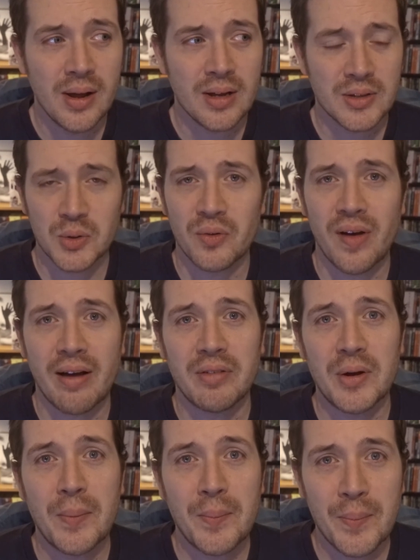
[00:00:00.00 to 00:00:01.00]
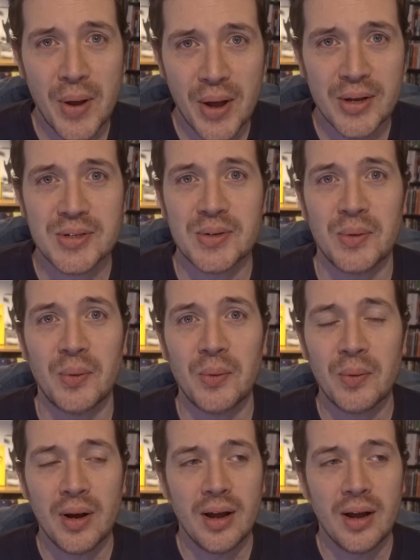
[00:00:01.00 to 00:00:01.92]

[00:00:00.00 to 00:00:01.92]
sort of have a personal